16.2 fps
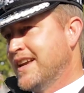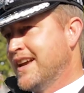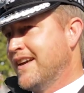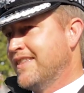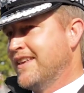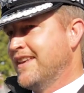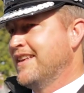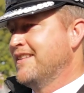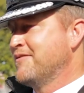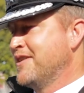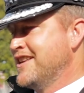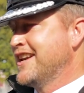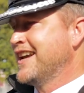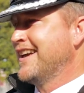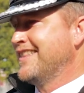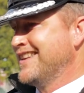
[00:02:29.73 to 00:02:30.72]
get
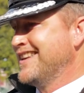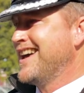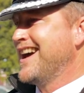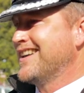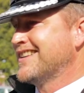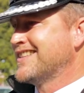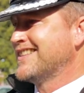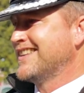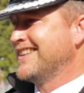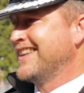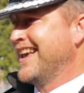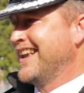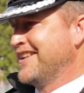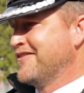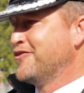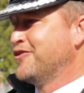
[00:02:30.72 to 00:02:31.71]
the yes at the
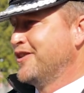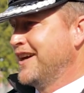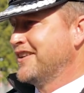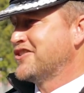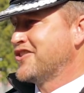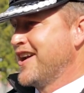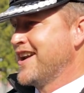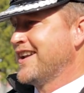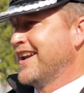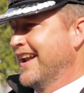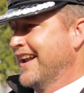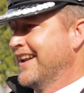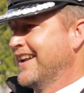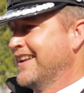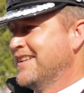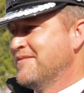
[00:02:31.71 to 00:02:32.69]
end of all that training, it